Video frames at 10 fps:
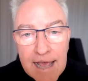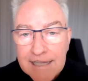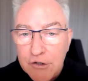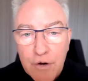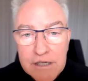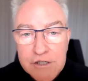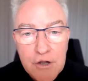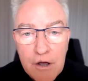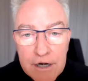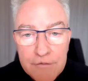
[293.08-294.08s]
As a quick
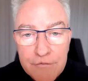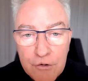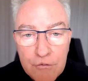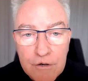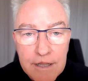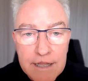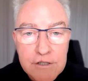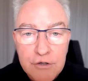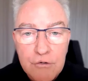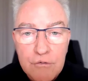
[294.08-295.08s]
aside, if you need
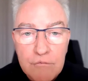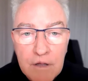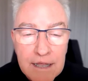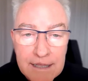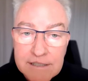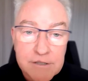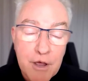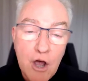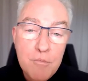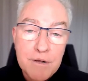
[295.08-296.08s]
to get some
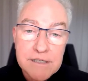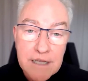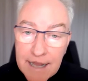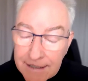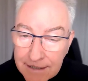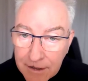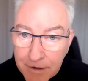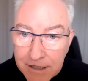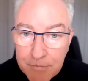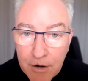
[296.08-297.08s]
help in selecting the
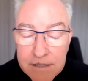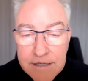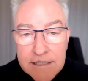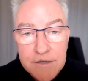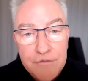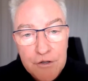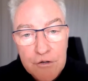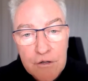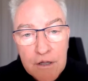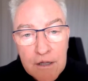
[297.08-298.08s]
best buyer's agent for
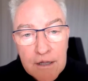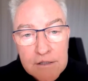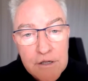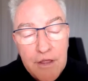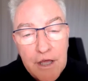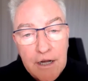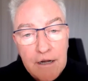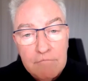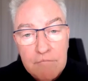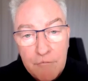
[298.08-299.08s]
you, so that you
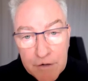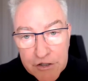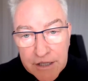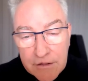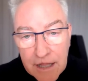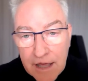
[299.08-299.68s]
can reject the